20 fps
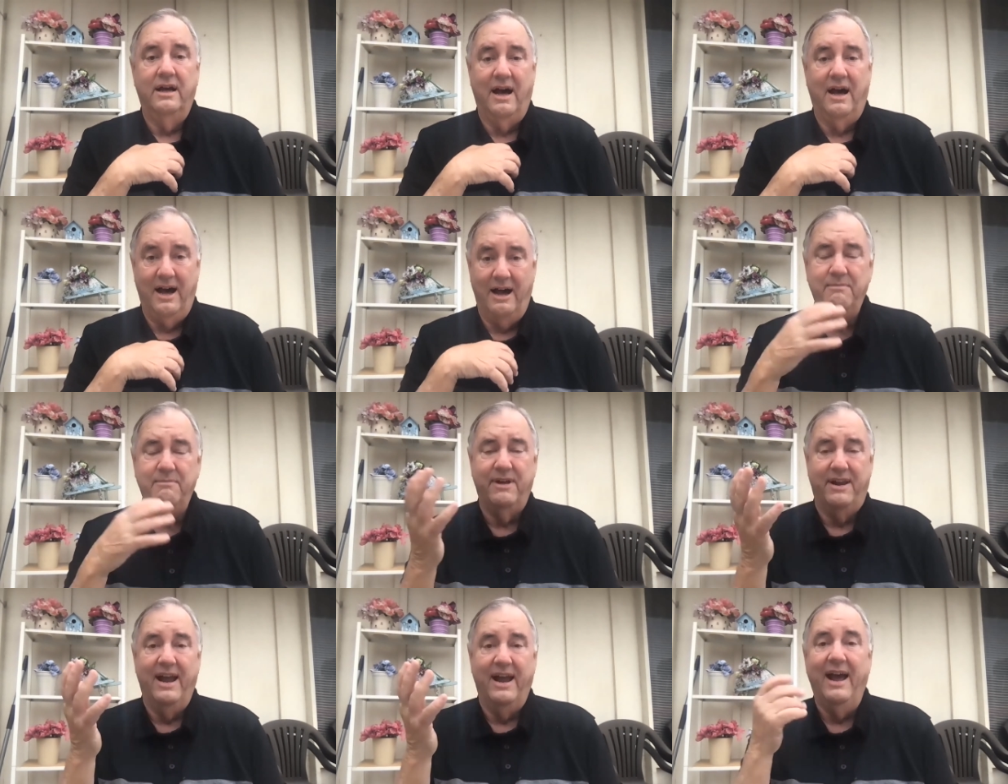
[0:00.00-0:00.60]

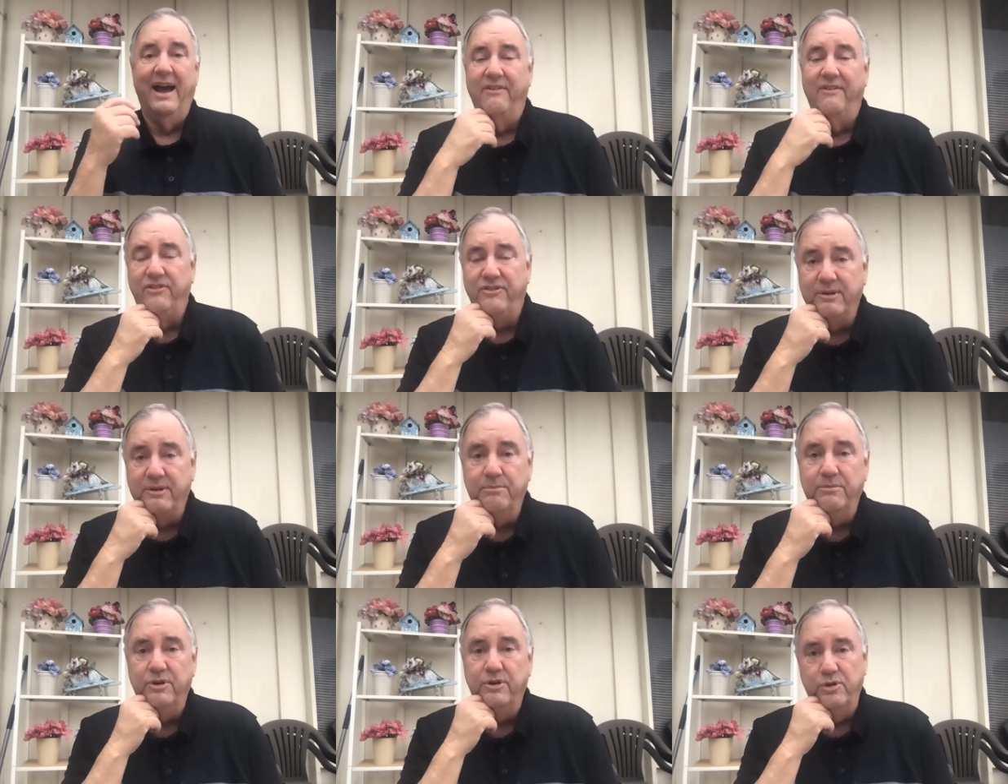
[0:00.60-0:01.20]
I'm going to have
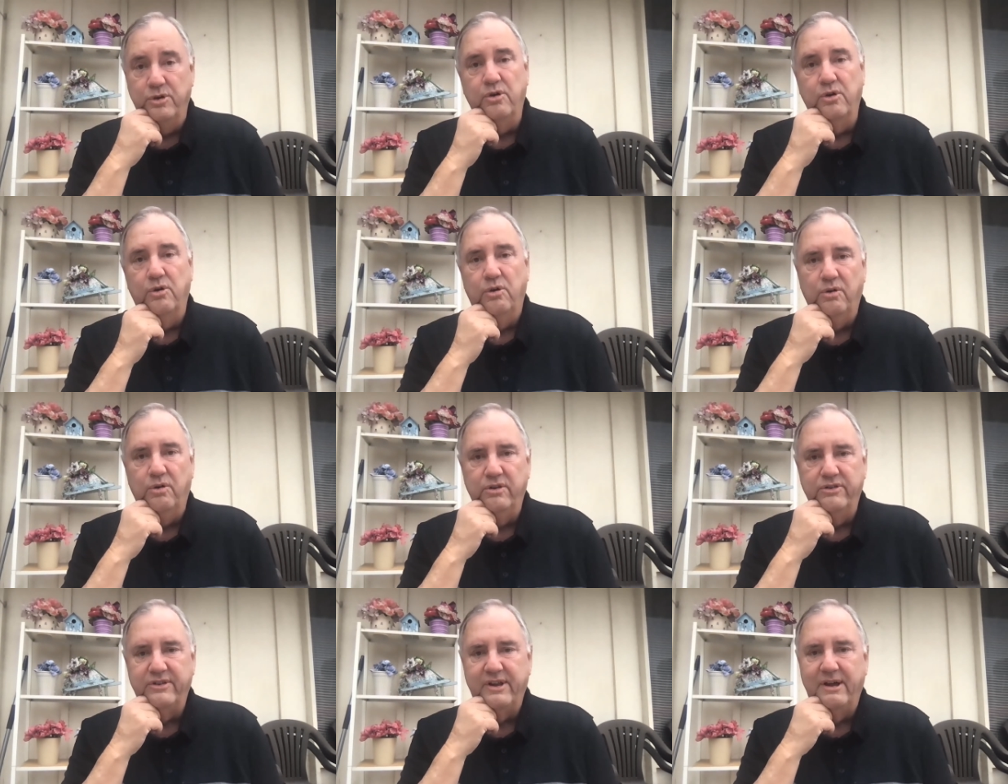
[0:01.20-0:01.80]
some new
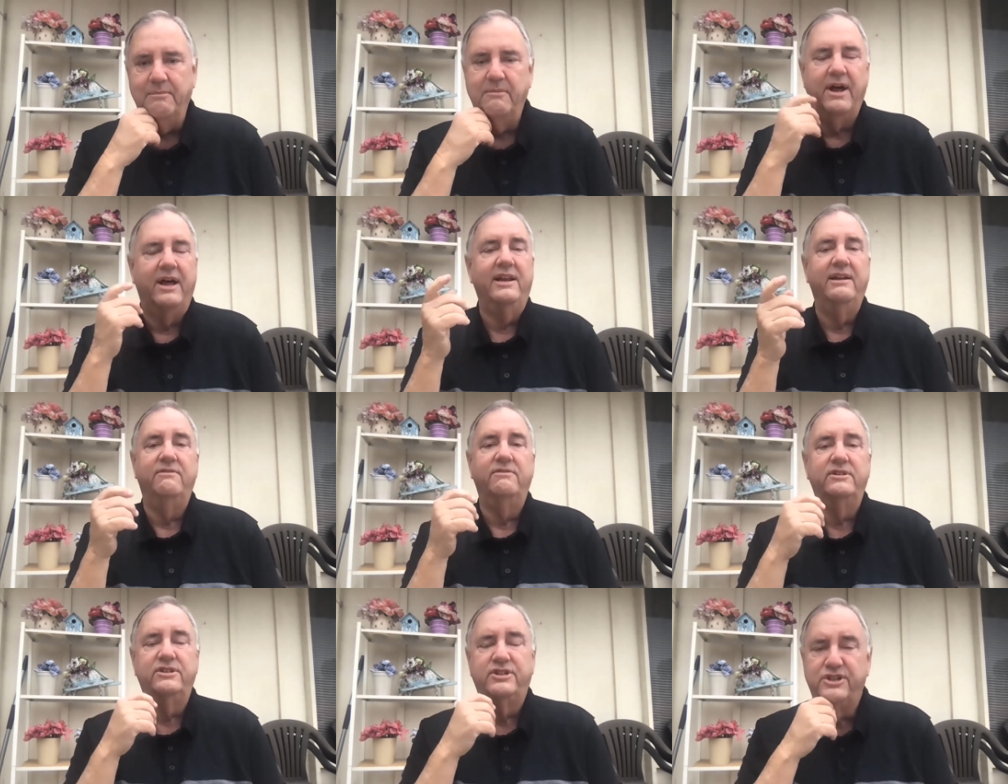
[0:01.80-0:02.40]
goals. I'm not
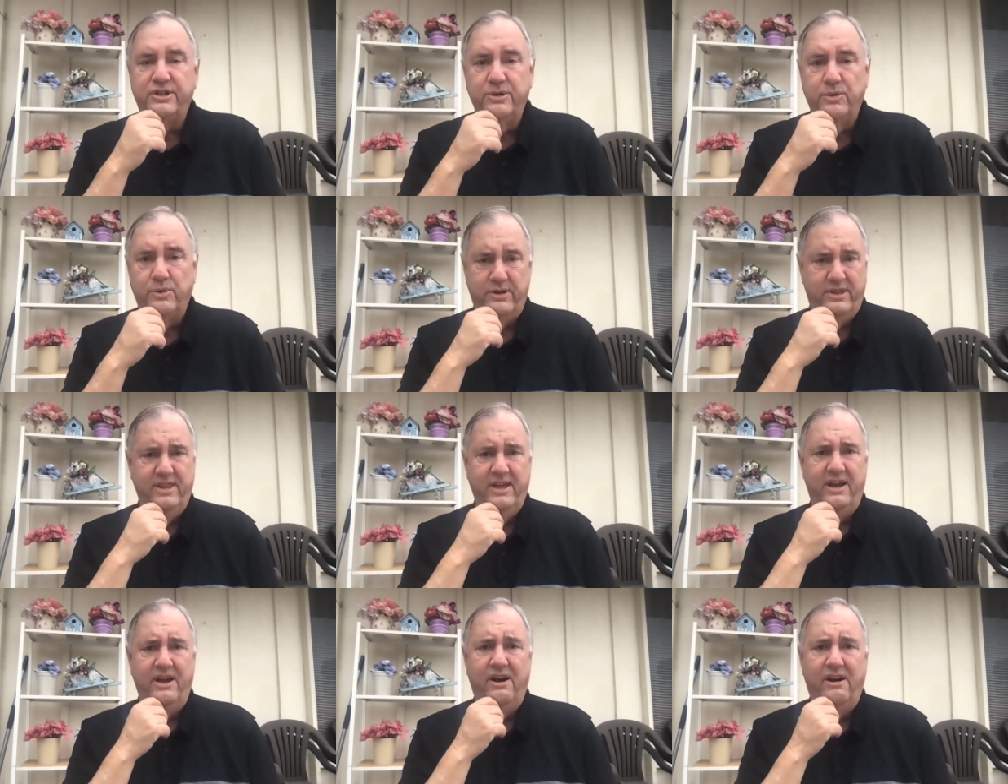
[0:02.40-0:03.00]
even sure
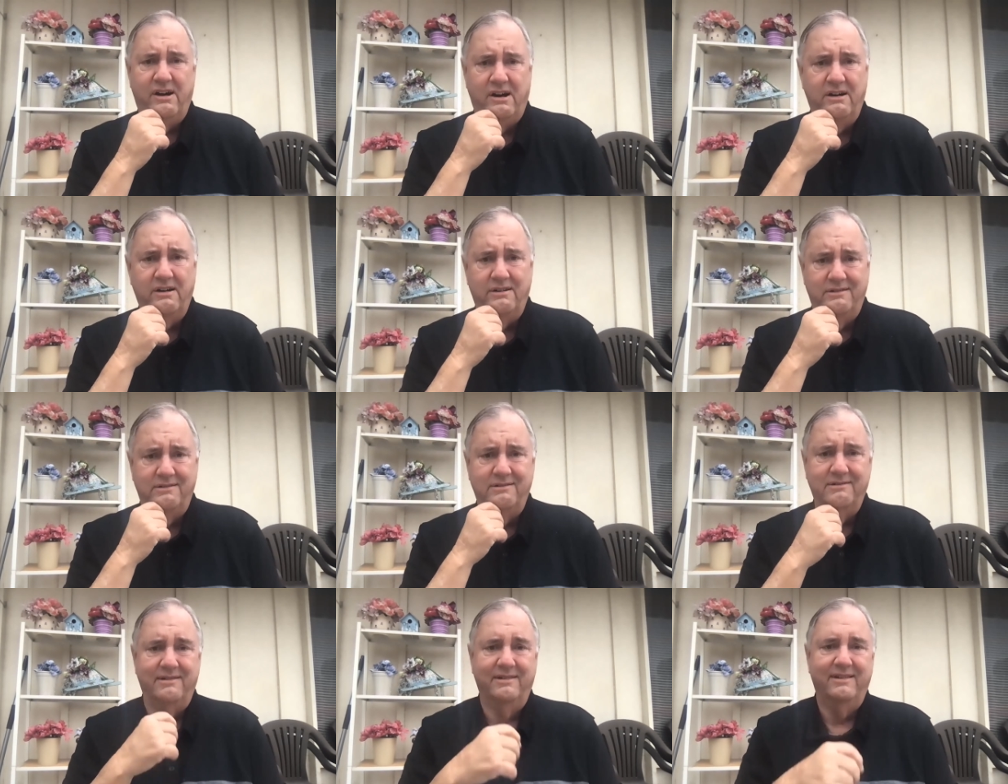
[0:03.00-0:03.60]
what they are
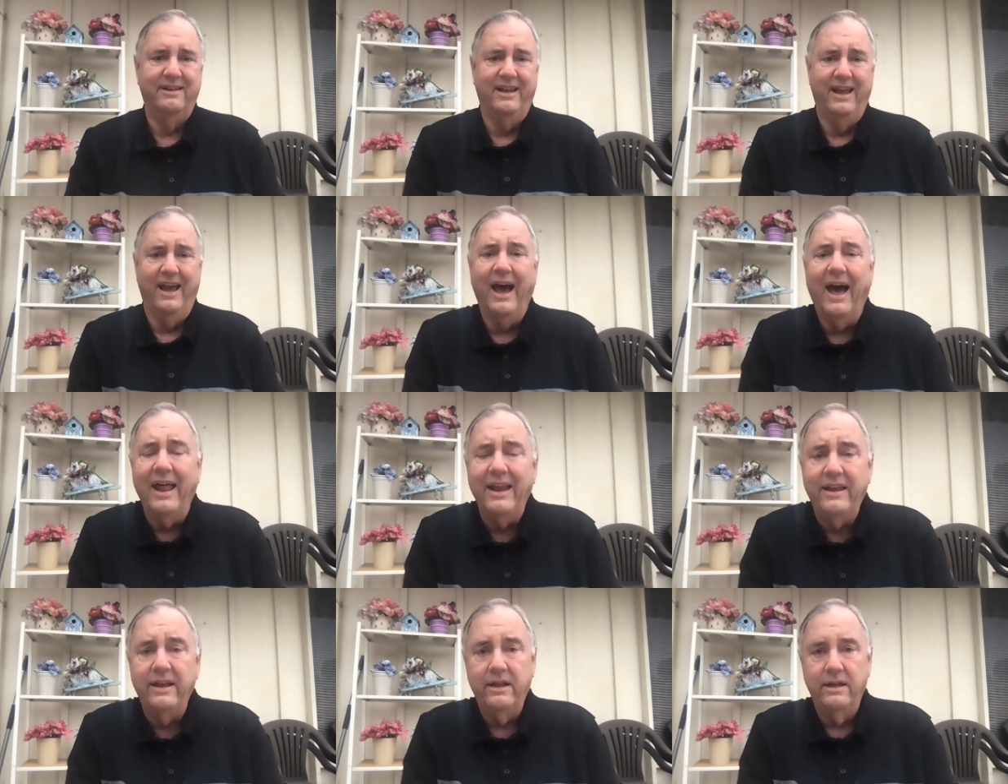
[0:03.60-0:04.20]

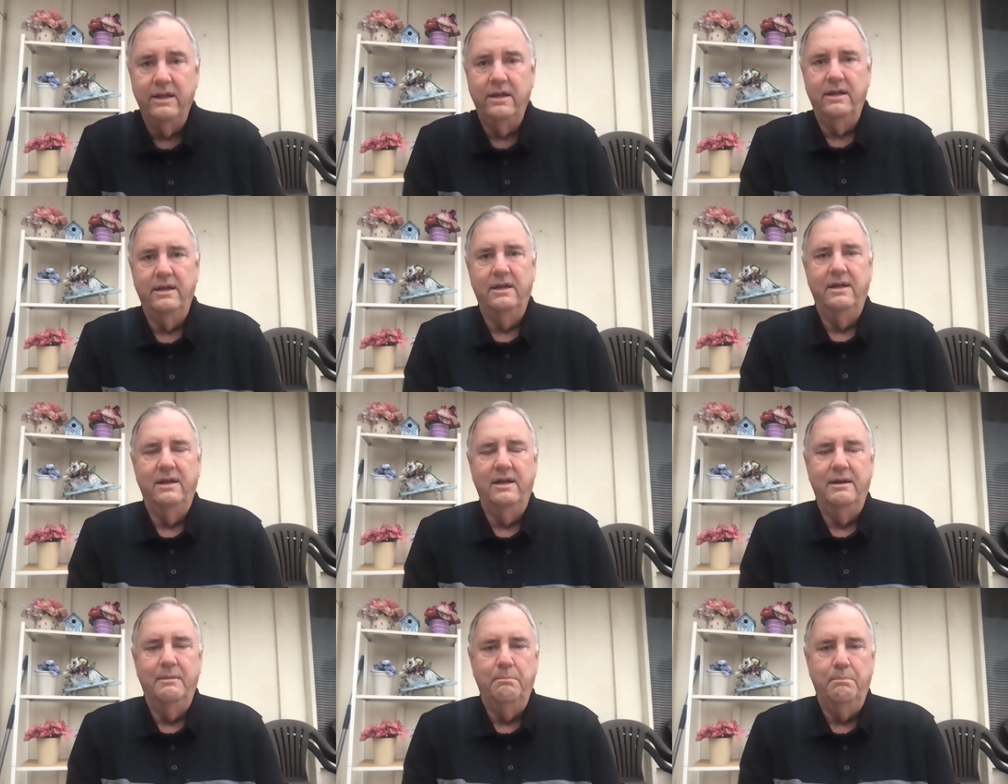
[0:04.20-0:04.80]
yet,
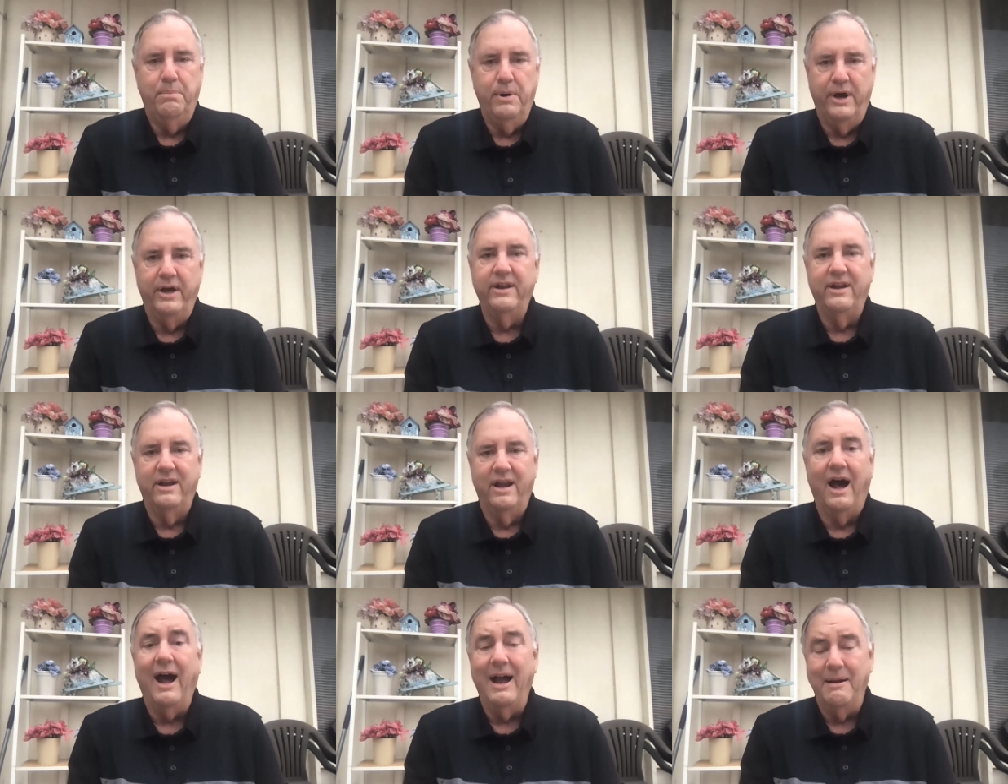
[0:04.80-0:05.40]

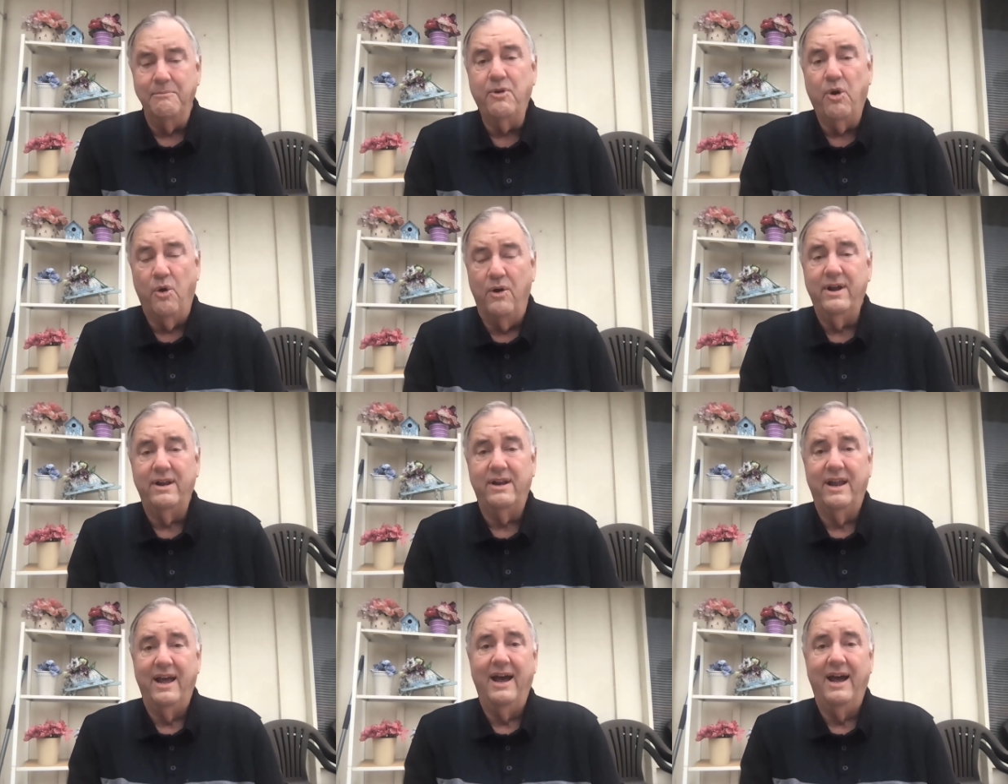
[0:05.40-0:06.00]
but I'm
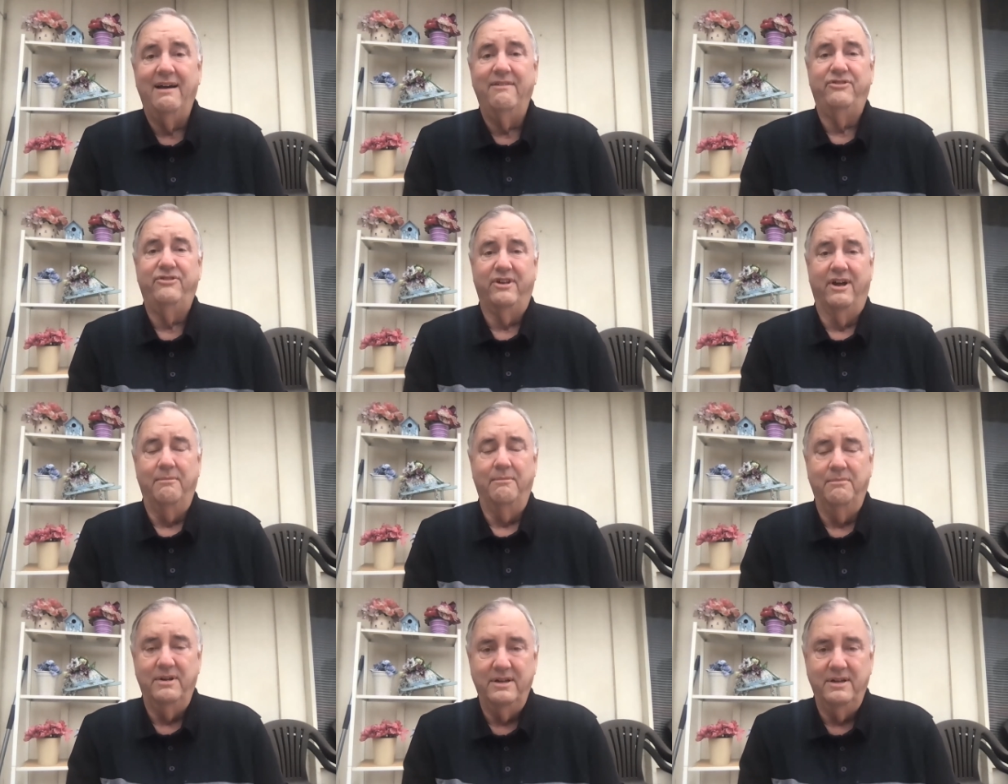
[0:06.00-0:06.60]
going to have
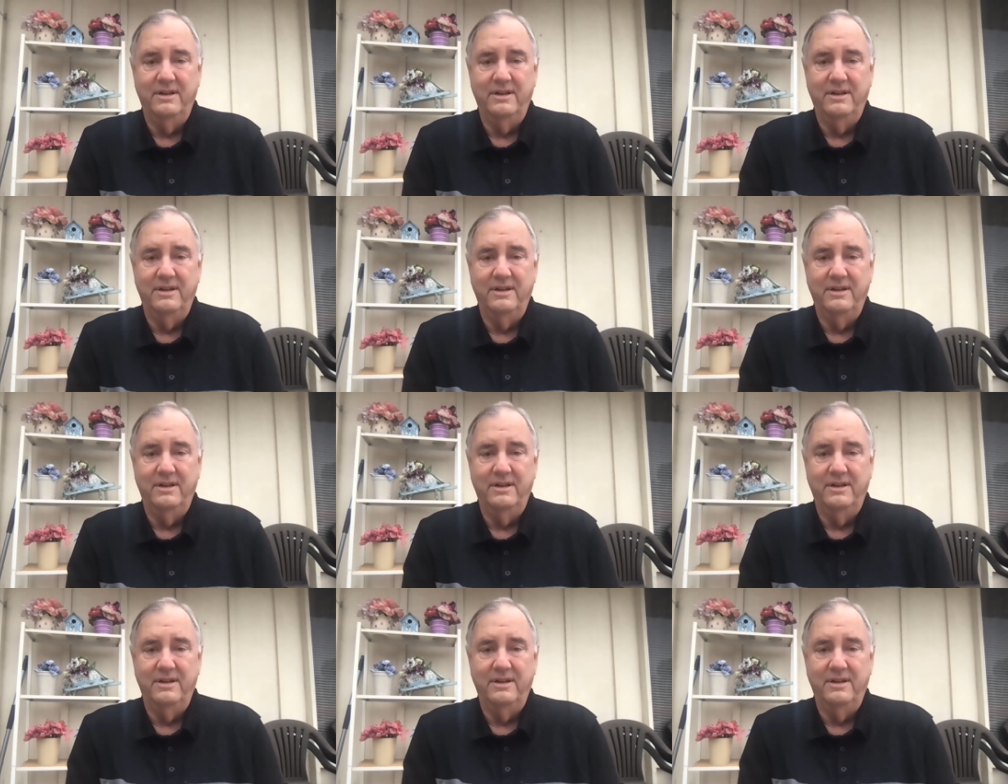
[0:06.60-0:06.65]
some.